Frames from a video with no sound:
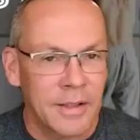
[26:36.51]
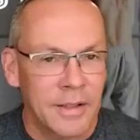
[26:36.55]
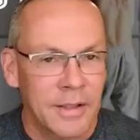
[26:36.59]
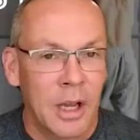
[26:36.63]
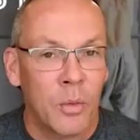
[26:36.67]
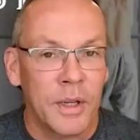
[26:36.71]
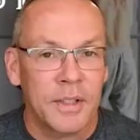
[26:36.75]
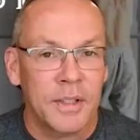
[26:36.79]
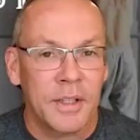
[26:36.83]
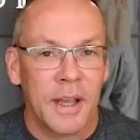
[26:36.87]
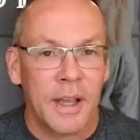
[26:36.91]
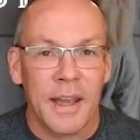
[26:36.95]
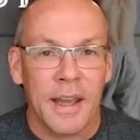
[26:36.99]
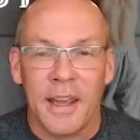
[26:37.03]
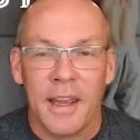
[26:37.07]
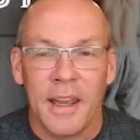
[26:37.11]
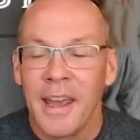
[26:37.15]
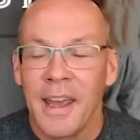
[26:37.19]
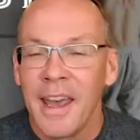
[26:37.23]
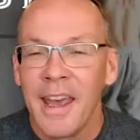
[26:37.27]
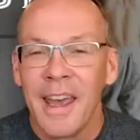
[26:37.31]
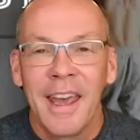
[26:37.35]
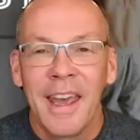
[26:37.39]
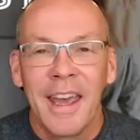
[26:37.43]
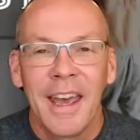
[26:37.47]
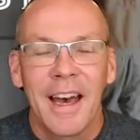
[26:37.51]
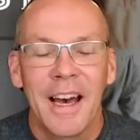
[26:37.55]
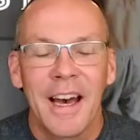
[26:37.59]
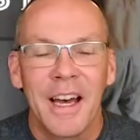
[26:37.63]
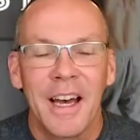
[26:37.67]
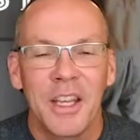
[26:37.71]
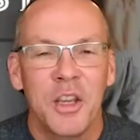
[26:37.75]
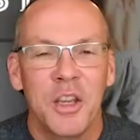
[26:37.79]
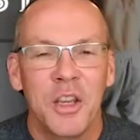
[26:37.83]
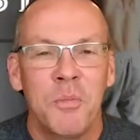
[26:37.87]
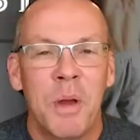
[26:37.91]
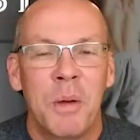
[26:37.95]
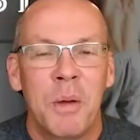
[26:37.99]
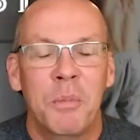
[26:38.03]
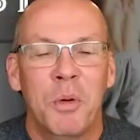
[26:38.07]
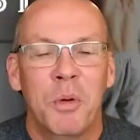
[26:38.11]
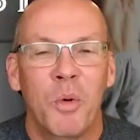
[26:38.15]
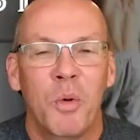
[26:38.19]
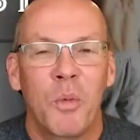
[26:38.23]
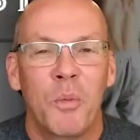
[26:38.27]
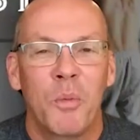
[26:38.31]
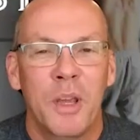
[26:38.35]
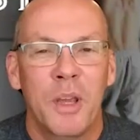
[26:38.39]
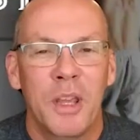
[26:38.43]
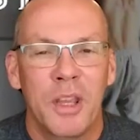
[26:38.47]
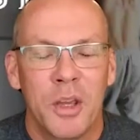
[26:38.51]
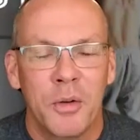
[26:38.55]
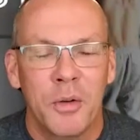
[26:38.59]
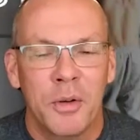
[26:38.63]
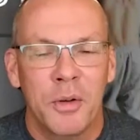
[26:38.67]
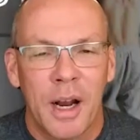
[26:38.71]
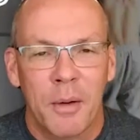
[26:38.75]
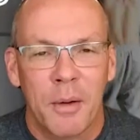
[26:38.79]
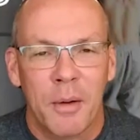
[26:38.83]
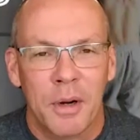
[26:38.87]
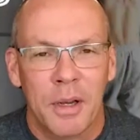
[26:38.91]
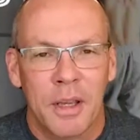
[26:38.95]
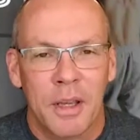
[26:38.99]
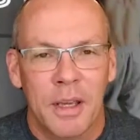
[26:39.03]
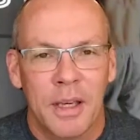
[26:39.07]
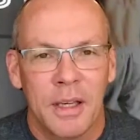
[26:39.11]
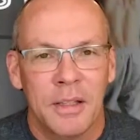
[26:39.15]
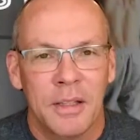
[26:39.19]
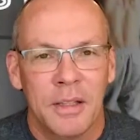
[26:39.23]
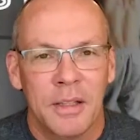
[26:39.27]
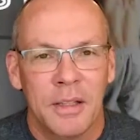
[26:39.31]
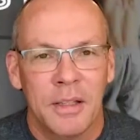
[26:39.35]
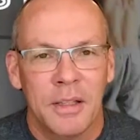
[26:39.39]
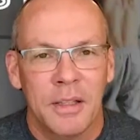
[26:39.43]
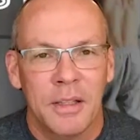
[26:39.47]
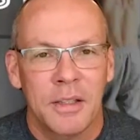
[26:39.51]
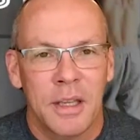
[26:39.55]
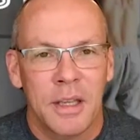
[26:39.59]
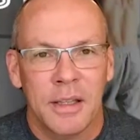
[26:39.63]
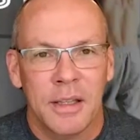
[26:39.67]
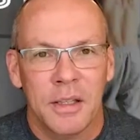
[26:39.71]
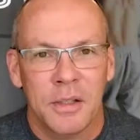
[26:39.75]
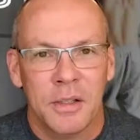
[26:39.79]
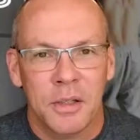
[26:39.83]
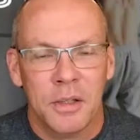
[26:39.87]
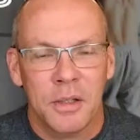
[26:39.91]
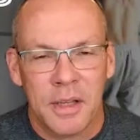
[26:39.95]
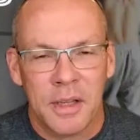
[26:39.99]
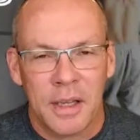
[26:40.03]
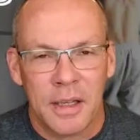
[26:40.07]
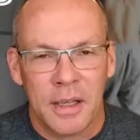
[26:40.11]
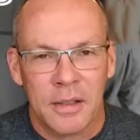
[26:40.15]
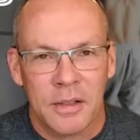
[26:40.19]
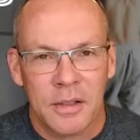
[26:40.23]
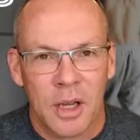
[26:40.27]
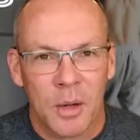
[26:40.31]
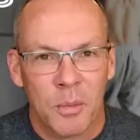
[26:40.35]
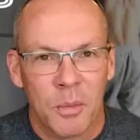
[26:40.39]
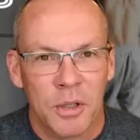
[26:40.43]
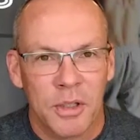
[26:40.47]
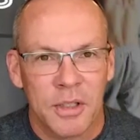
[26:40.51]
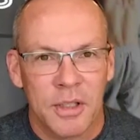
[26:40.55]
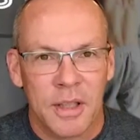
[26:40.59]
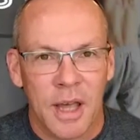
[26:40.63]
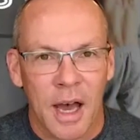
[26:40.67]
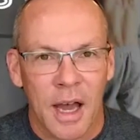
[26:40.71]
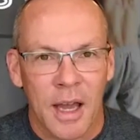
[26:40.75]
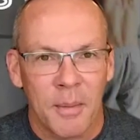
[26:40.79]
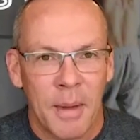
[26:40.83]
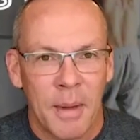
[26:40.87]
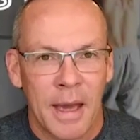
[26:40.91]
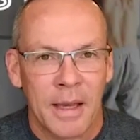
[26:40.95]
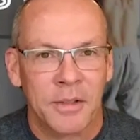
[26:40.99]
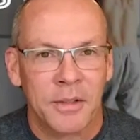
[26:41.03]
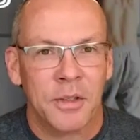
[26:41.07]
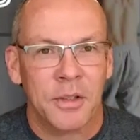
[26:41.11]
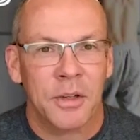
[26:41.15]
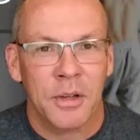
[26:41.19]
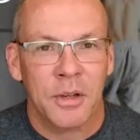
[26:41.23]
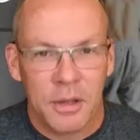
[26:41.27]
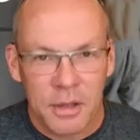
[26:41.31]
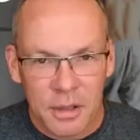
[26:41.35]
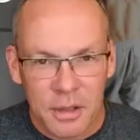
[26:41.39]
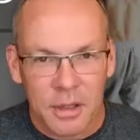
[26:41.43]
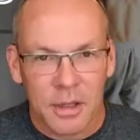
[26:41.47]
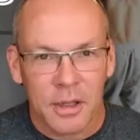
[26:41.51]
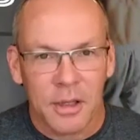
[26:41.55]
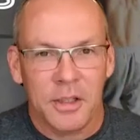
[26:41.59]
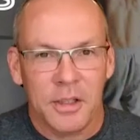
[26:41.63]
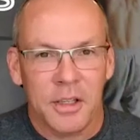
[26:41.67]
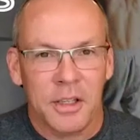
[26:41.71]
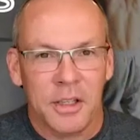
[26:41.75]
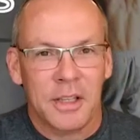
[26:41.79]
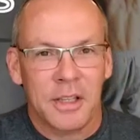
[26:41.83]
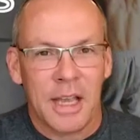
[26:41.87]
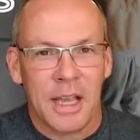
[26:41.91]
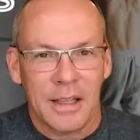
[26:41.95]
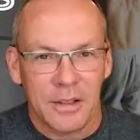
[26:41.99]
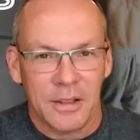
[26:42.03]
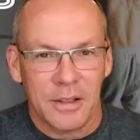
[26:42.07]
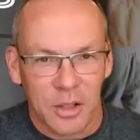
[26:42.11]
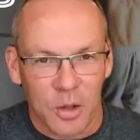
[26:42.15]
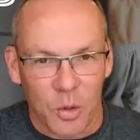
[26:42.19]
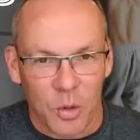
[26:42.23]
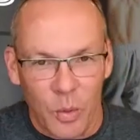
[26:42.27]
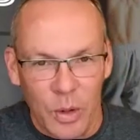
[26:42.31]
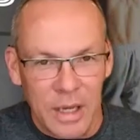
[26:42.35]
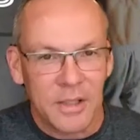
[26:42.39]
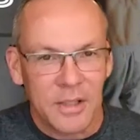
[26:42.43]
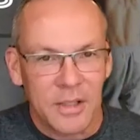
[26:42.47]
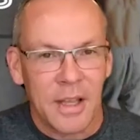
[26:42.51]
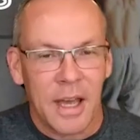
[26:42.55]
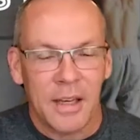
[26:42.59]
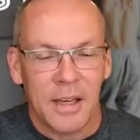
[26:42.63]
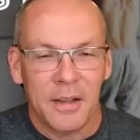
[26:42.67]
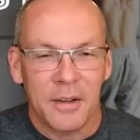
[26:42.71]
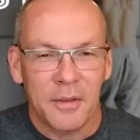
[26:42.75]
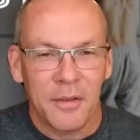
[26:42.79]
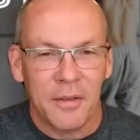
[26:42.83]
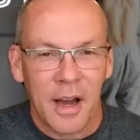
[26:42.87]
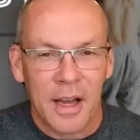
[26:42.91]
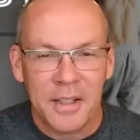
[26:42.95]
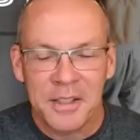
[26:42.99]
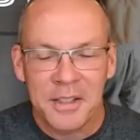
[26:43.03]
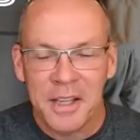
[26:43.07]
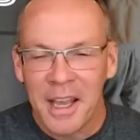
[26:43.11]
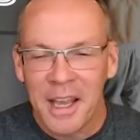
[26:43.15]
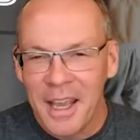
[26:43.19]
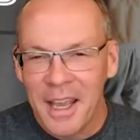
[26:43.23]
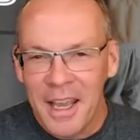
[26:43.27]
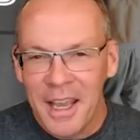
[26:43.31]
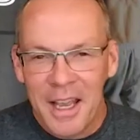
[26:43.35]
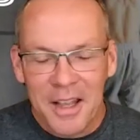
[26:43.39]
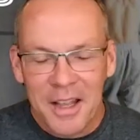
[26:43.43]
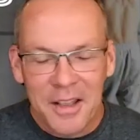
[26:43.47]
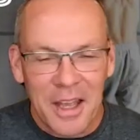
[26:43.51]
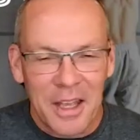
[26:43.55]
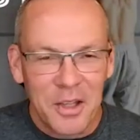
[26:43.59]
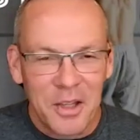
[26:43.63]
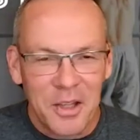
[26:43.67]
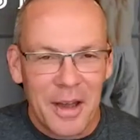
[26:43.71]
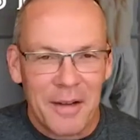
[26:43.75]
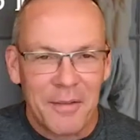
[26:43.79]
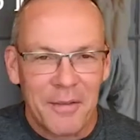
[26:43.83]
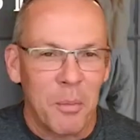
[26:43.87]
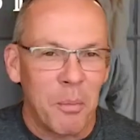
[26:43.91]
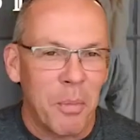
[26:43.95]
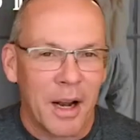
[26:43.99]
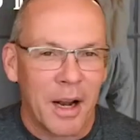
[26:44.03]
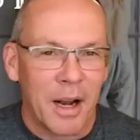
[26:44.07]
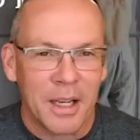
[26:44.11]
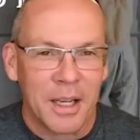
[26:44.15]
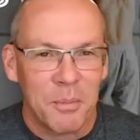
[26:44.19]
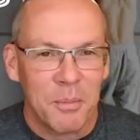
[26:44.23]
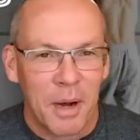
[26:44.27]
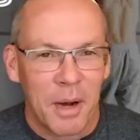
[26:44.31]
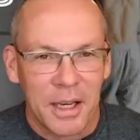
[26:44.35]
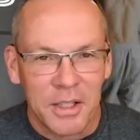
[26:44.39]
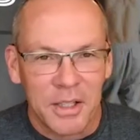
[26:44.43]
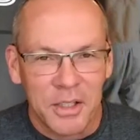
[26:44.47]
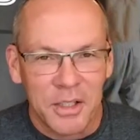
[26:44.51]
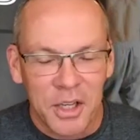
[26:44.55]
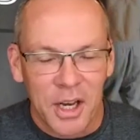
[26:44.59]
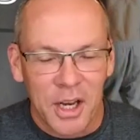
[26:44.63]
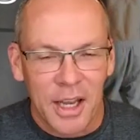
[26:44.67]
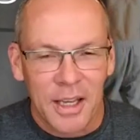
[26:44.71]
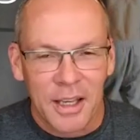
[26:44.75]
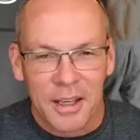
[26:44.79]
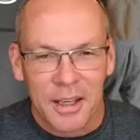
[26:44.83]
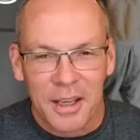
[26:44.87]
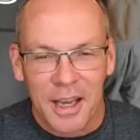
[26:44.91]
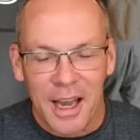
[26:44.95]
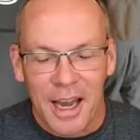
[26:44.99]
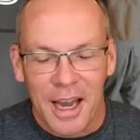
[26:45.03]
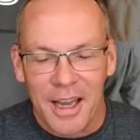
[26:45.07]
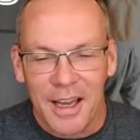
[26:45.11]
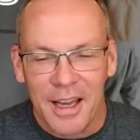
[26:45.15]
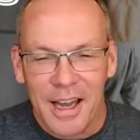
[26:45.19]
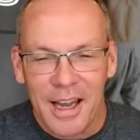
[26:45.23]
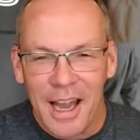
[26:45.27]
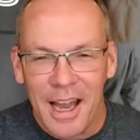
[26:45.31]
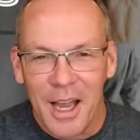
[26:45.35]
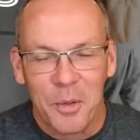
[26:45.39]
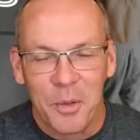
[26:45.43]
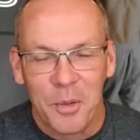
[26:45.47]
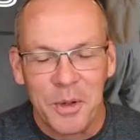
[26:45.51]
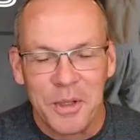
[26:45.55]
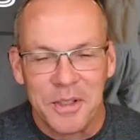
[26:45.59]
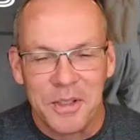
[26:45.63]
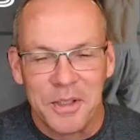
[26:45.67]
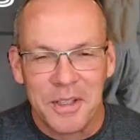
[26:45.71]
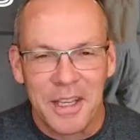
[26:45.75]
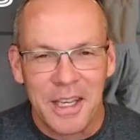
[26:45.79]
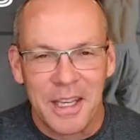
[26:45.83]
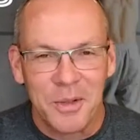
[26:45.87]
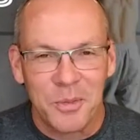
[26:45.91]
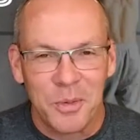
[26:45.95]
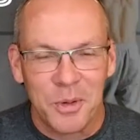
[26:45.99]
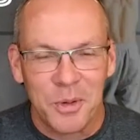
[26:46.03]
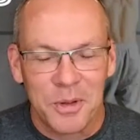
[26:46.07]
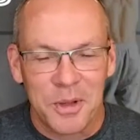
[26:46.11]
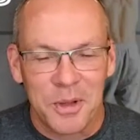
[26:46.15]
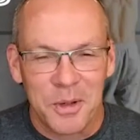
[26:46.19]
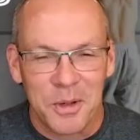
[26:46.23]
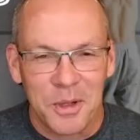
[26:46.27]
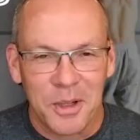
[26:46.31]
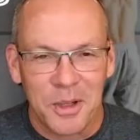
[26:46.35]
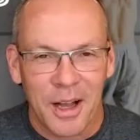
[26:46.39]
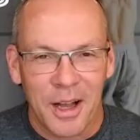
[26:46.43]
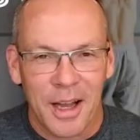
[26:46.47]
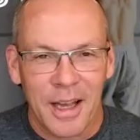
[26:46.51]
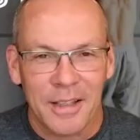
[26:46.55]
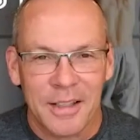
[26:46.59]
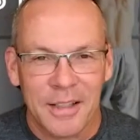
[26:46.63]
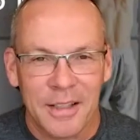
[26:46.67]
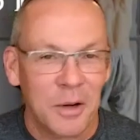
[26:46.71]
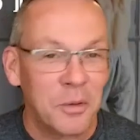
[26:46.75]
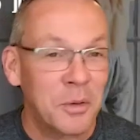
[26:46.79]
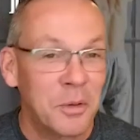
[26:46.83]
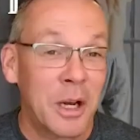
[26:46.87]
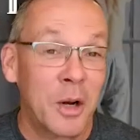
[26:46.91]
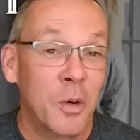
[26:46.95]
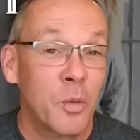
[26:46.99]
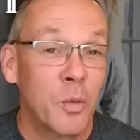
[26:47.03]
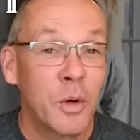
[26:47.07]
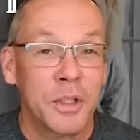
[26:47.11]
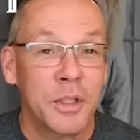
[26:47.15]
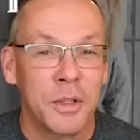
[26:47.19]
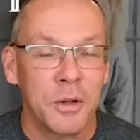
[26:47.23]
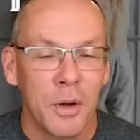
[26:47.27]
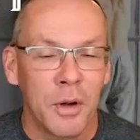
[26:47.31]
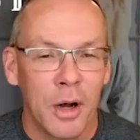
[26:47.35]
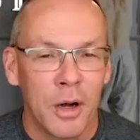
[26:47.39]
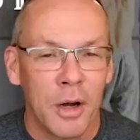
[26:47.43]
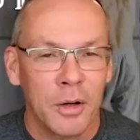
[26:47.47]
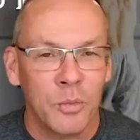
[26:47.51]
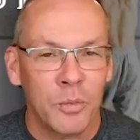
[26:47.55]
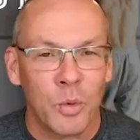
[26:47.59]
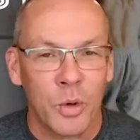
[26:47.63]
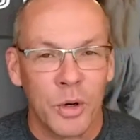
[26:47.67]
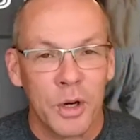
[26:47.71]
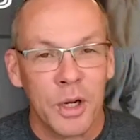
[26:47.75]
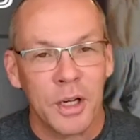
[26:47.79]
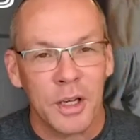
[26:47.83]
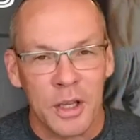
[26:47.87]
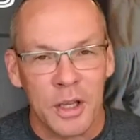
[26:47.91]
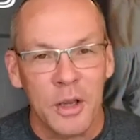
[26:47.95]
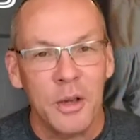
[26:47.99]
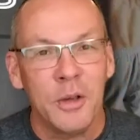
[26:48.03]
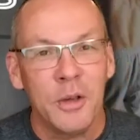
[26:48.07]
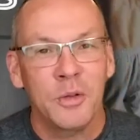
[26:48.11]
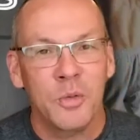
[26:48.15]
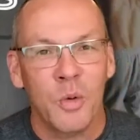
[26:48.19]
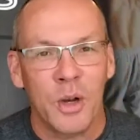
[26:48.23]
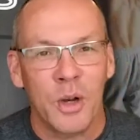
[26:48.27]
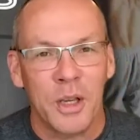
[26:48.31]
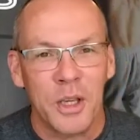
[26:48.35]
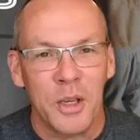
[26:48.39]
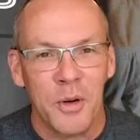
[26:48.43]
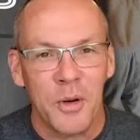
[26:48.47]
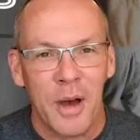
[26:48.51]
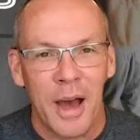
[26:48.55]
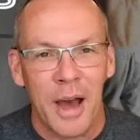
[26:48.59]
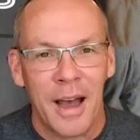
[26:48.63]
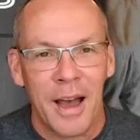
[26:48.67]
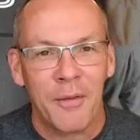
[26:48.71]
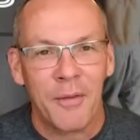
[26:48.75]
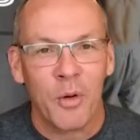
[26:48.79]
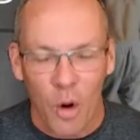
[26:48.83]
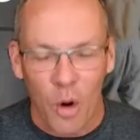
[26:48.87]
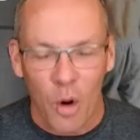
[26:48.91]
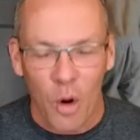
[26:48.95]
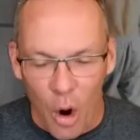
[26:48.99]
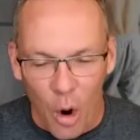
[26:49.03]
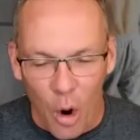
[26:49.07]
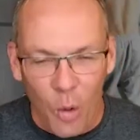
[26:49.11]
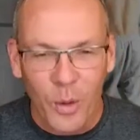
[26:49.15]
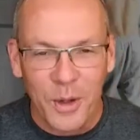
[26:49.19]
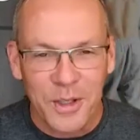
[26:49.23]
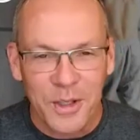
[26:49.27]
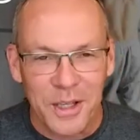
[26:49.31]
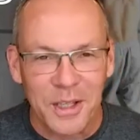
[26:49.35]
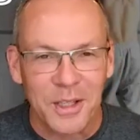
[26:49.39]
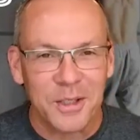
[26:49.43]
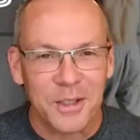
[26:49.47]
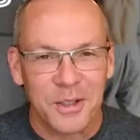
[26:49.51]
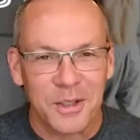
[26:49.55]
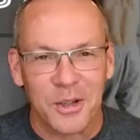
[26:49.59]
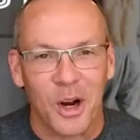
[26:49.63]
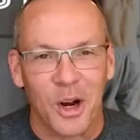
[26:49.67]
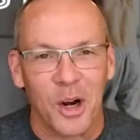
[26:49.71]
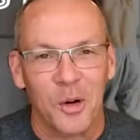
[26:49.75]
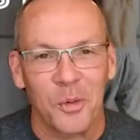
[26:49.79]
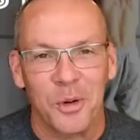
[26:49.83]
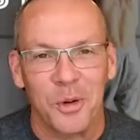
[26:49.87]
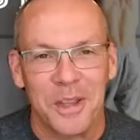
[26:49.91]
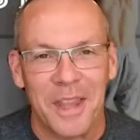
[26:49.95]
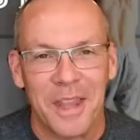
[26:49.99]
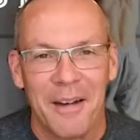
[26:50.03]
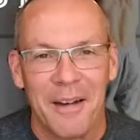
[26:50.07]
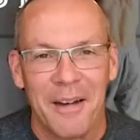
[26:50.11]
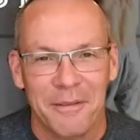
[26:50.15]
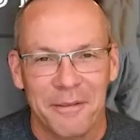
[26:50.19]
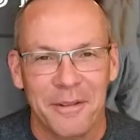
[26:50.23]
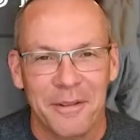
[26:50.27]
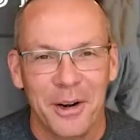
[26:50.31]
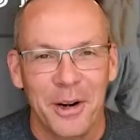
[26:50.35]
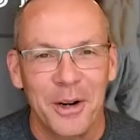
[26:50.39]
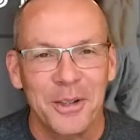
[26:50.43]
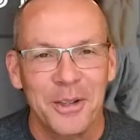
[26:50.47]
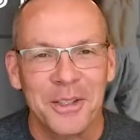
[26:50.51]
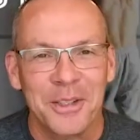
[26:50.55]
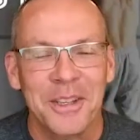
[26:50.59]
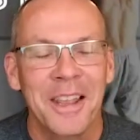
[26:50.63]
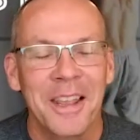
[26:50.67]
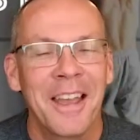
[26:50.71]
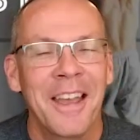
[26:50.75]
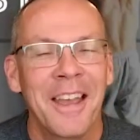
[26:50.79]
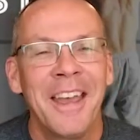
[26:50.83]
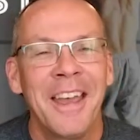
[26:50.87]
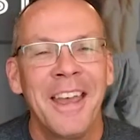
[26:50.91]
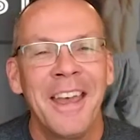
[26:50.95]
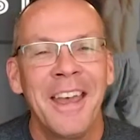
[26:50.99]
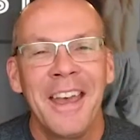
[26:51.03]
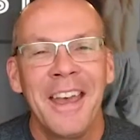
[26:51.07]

As I always say, you remember when you and I were kids, you had the Suzanne Summers Thigh Master, you just sat and squeezed that device. Then you have the Body by Jake. I always tease with new clients, I don't care what you own, we're going to use what you have. We're always going to start with that first.